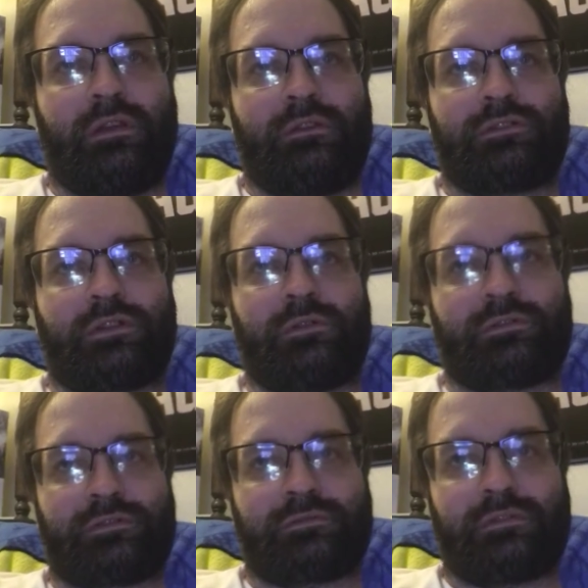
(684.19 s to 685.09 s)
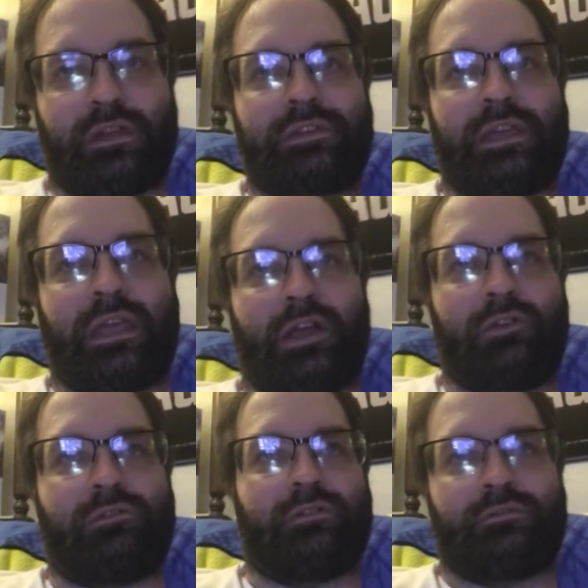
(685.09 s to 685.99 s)
She goes, I'll take care
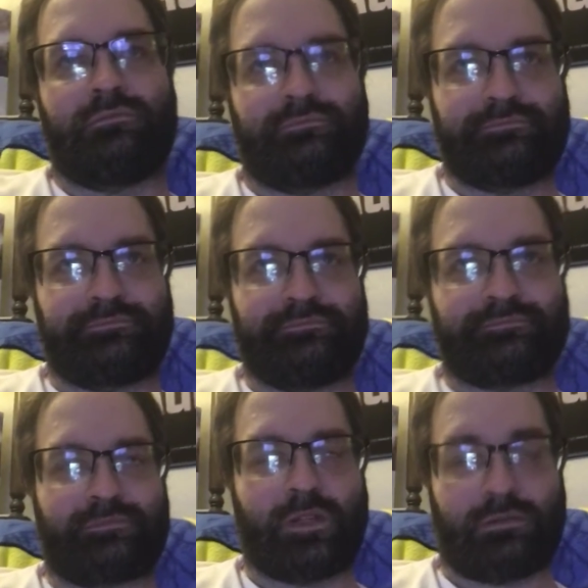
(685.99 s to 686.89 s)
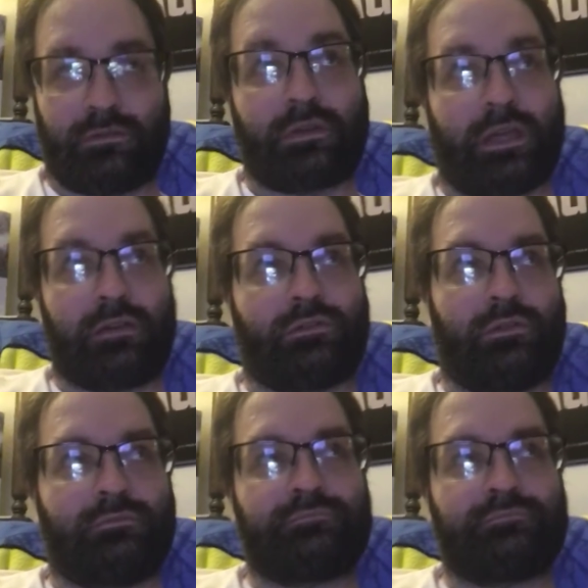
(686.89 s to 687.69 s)
of it. Okay, cool.